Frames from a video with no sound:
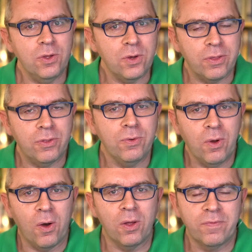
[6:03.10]
look
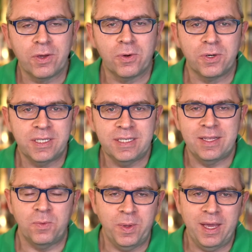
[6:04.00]
through all of the
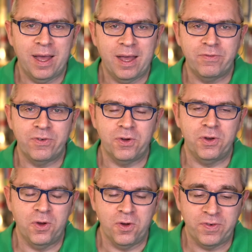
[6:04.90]
courses that we have
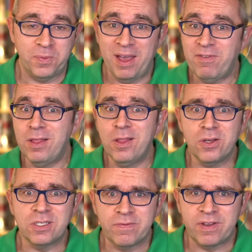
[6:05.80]
on offer. We have
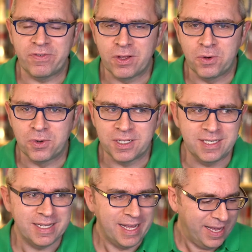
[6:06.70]
lots of different
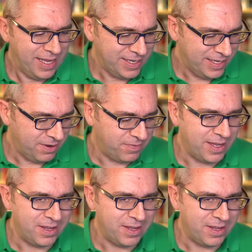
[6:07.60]
courses. Indeed, if I